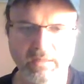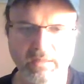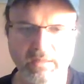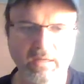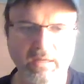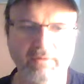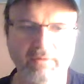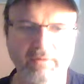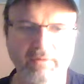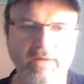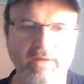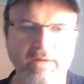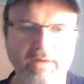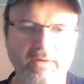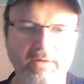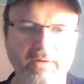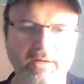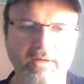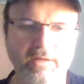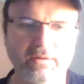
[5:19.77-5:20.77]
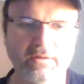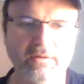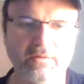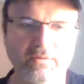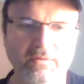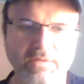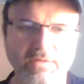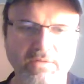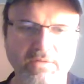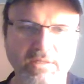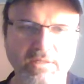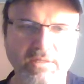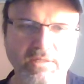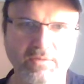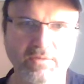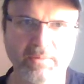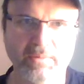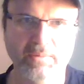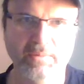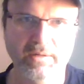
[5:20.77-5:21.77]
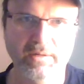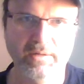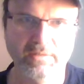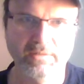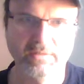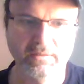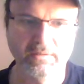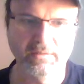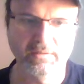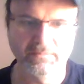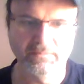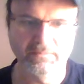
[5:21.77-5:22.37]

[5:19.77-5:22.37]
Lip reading: Every now and again, those easy repairs are